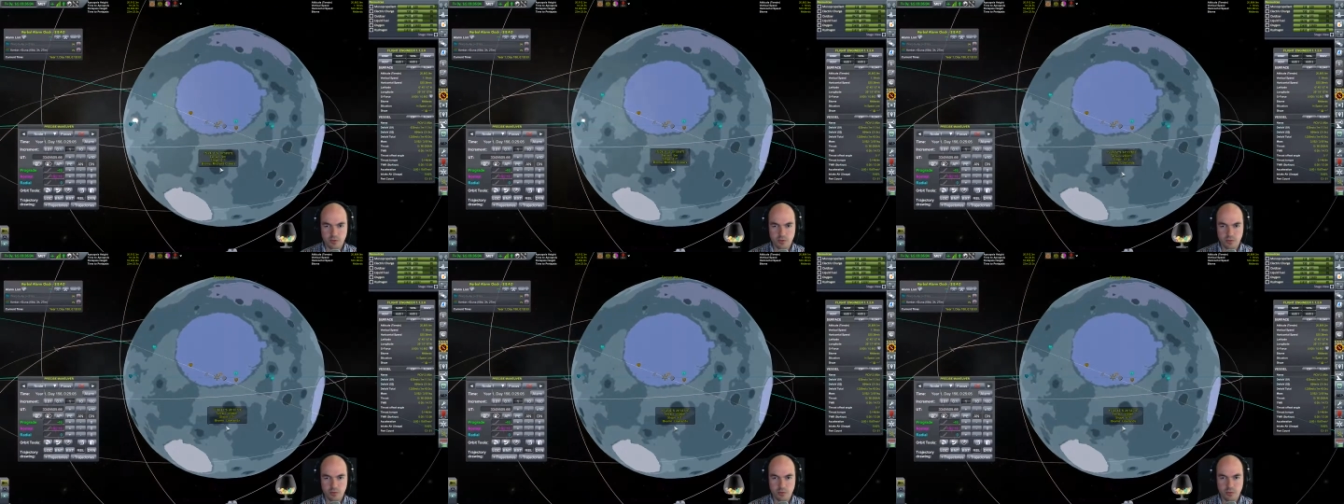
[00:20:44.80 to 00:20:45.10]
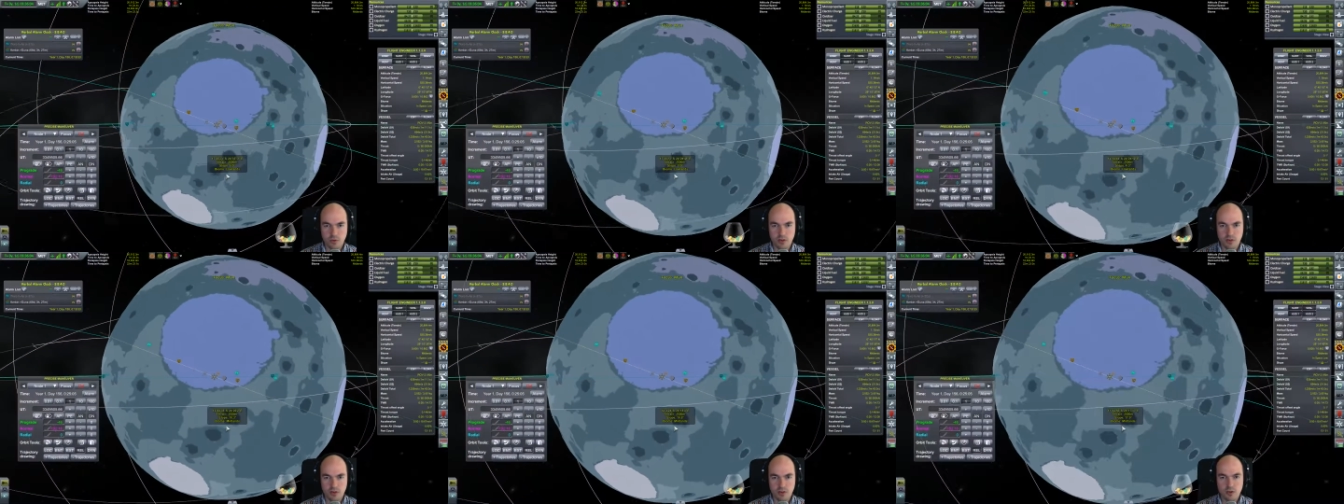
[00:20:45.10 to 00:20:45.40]

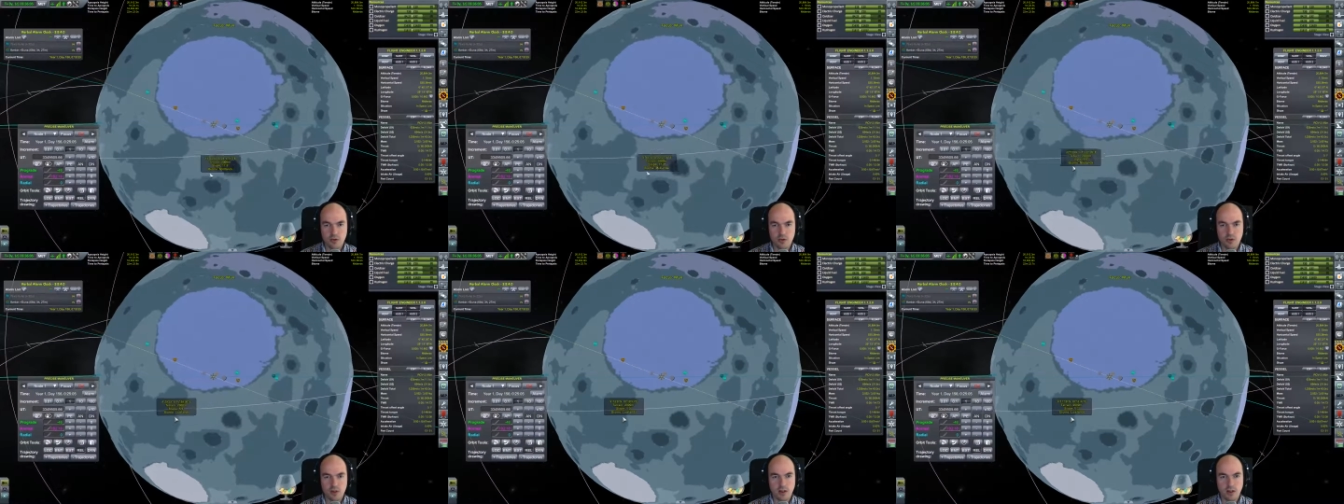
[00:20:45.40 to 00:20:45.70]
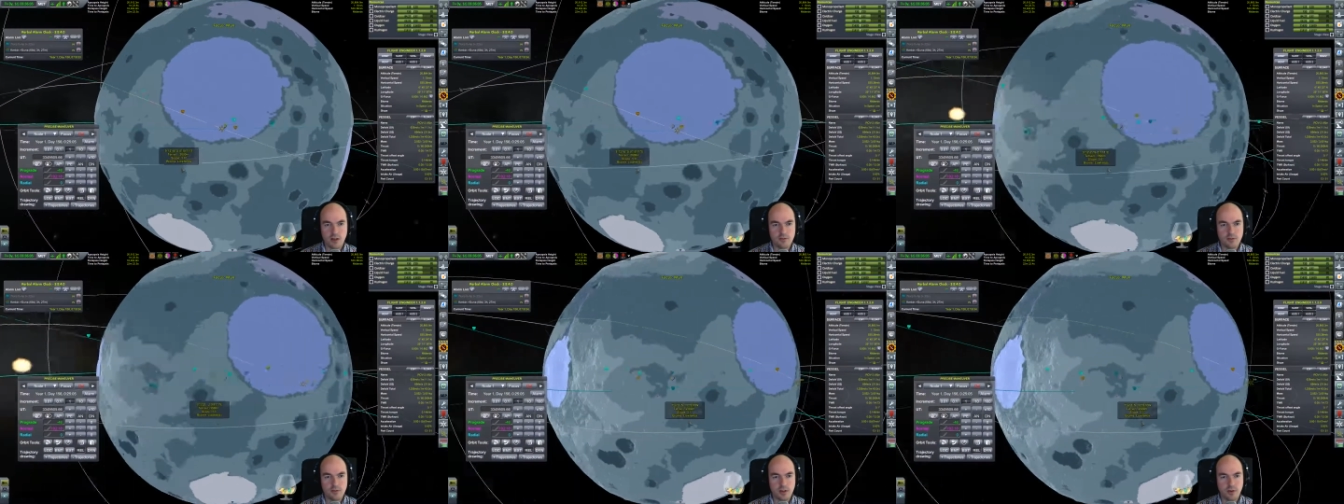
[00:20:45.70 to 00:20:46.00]
What do we
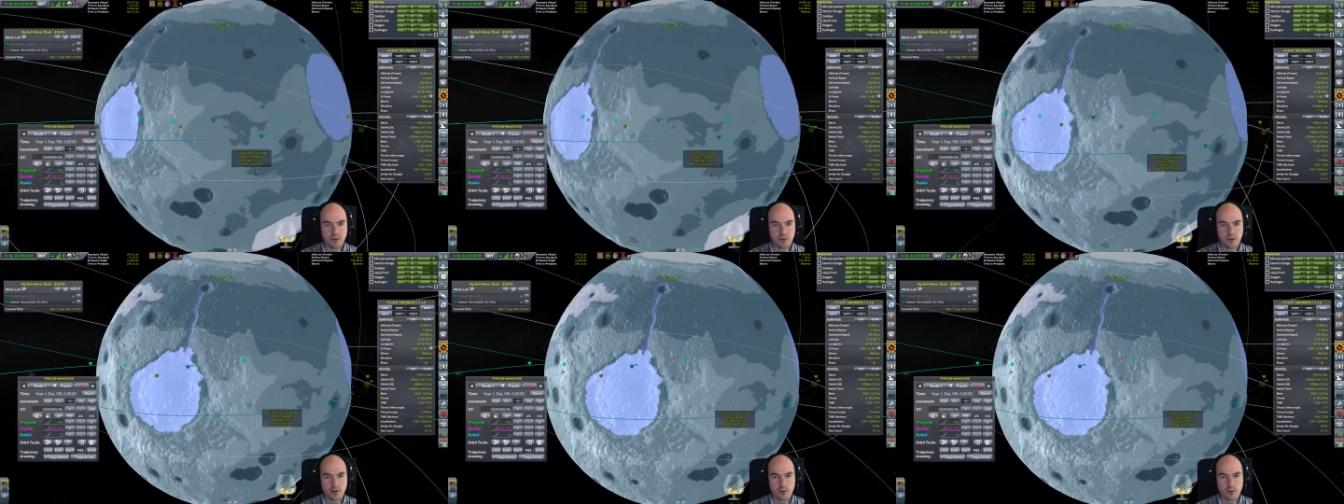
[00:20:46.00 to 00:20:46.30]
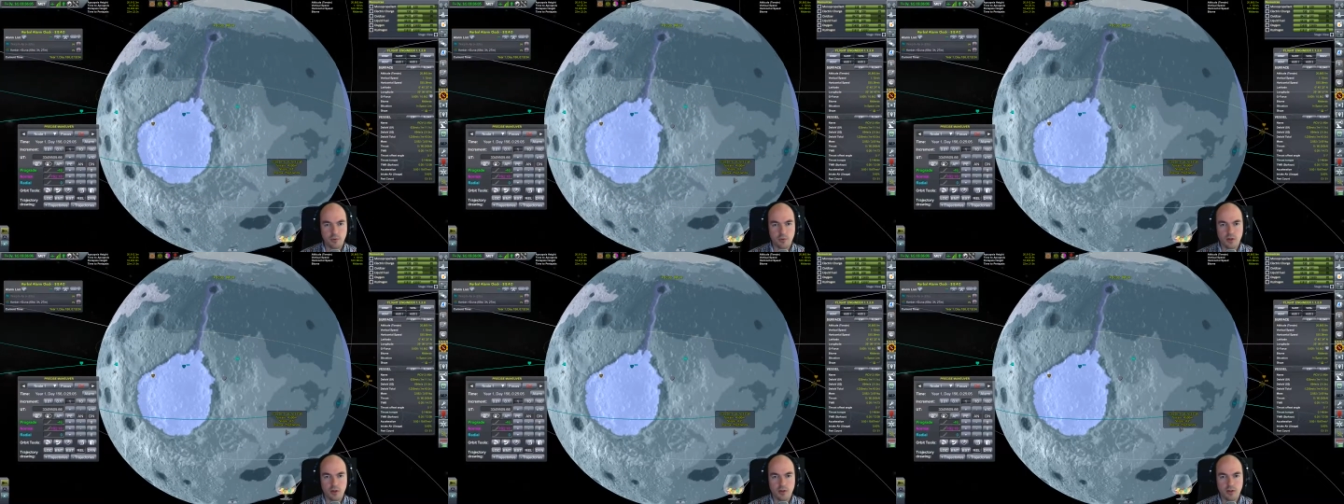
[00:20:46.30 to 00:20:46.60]
have down there?
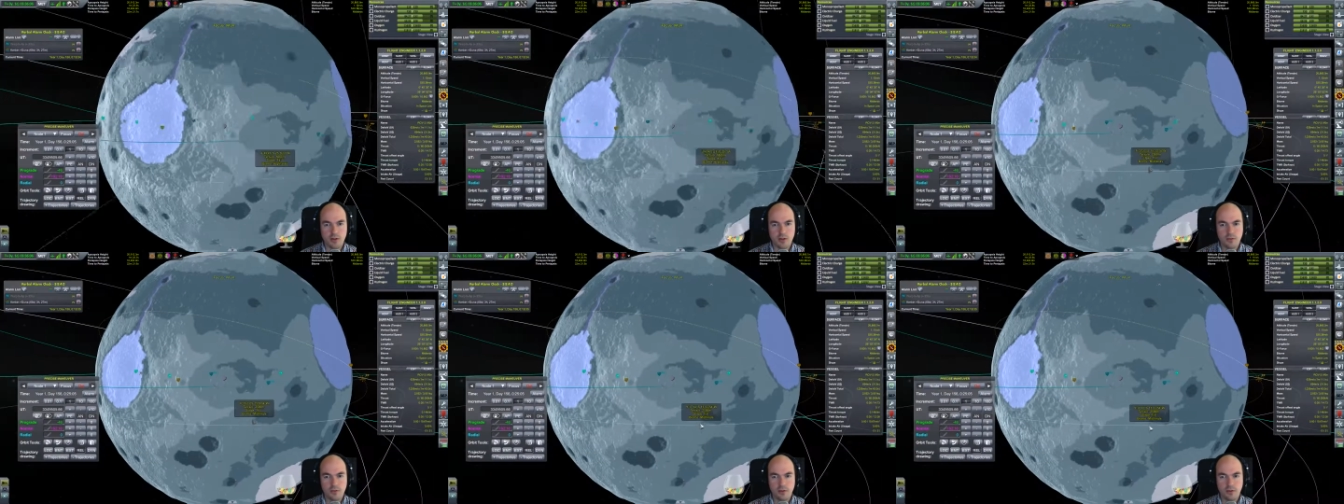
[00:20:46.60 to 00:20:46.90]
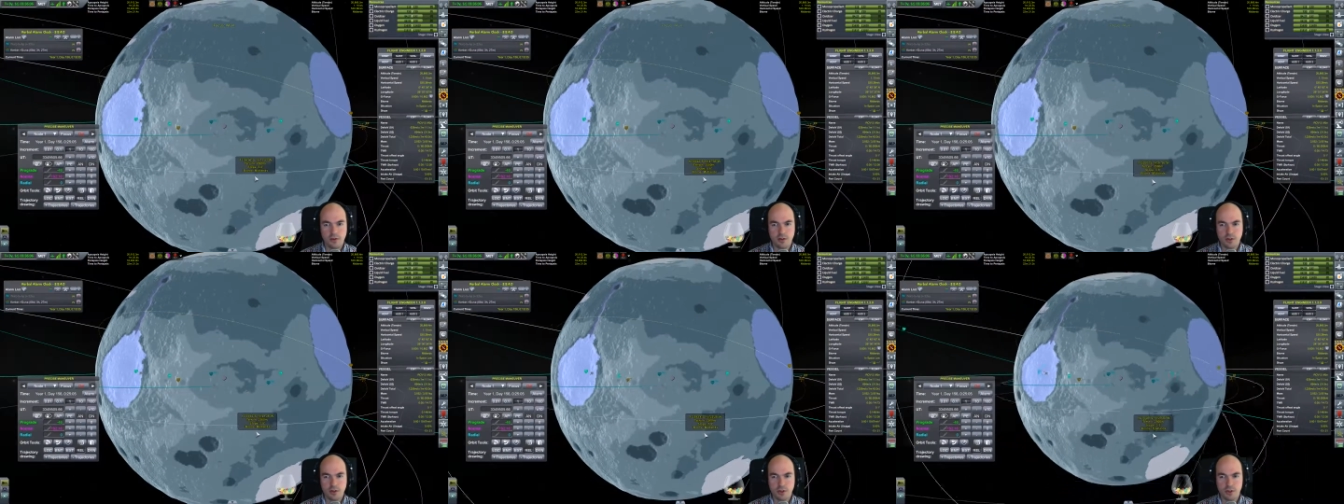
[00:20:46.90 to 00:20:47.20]
Where is
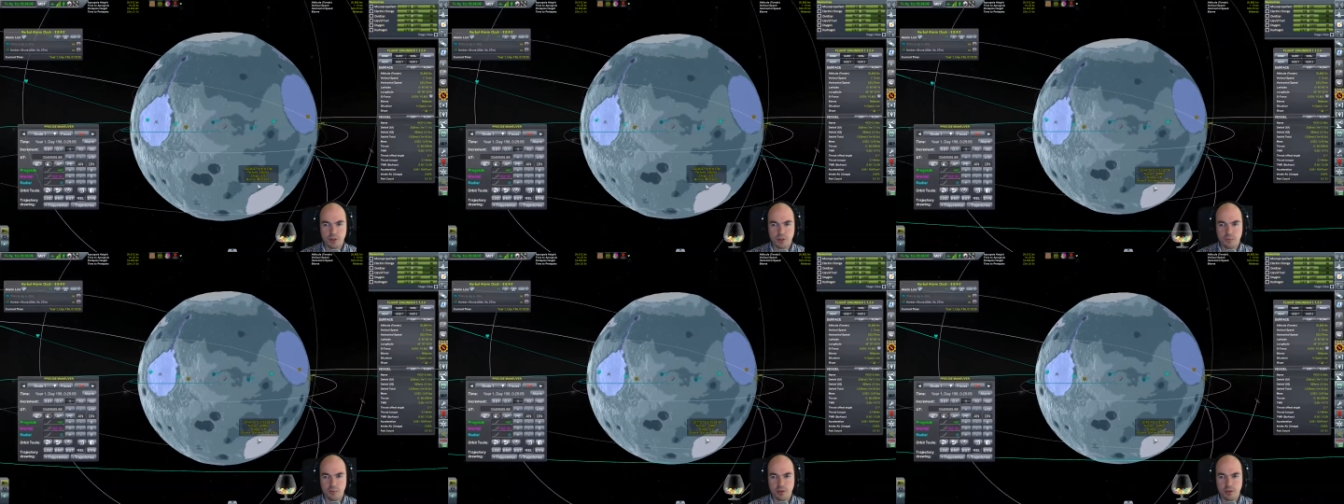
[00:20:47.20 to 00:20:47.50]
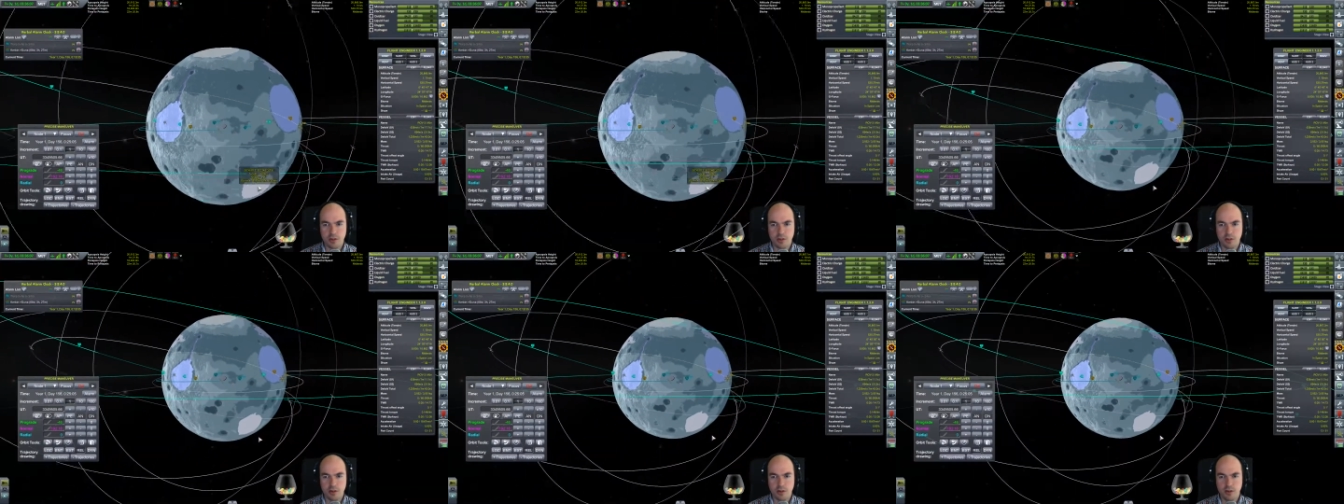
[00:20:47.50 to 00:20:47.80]
our ship
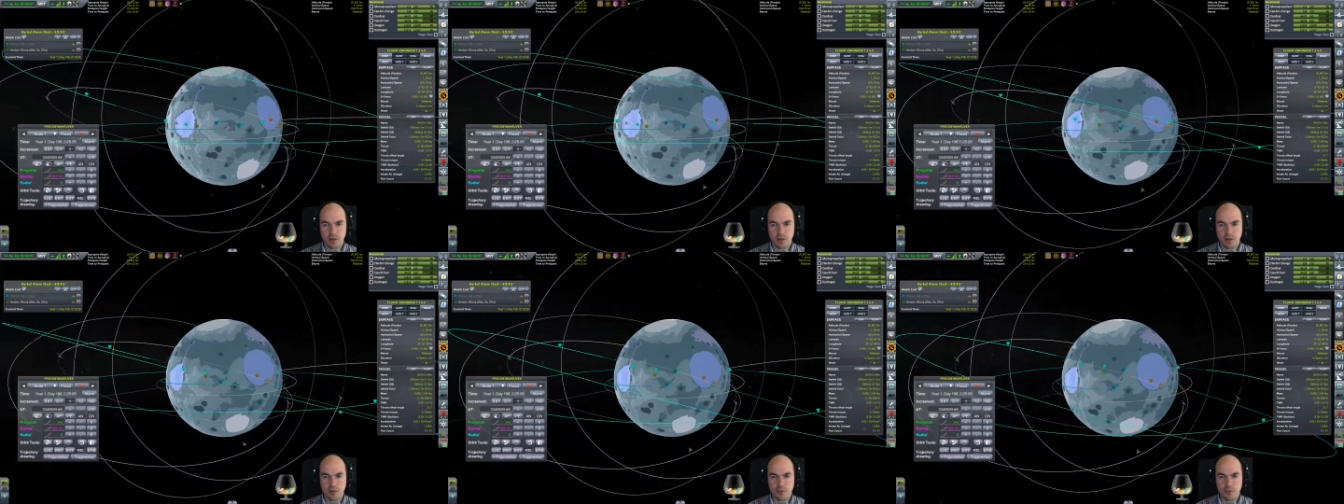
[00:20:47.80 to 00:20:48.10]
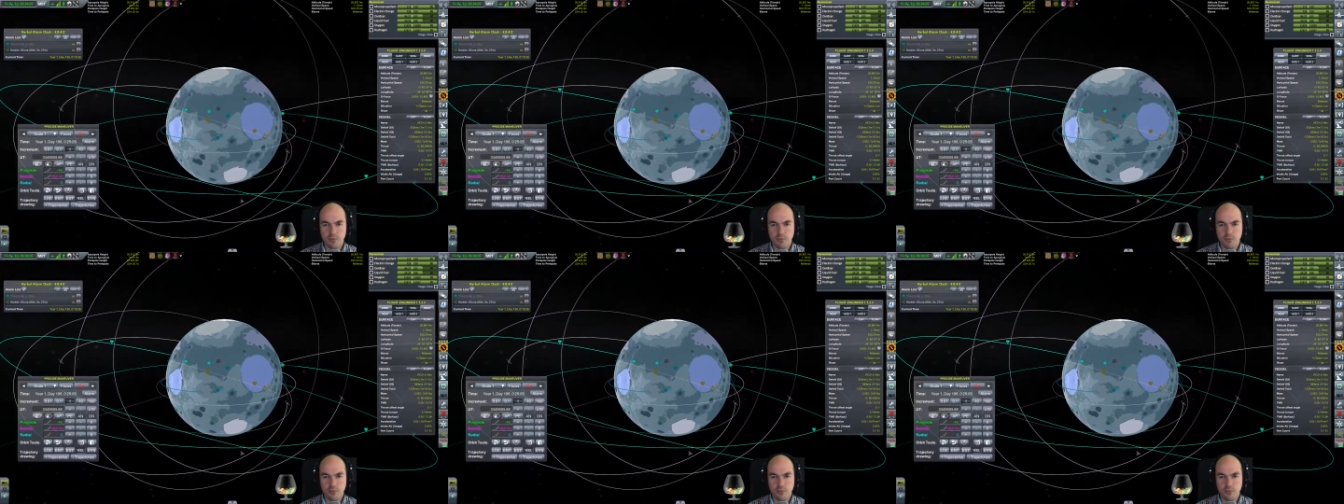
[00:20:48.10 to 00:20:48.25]
right now?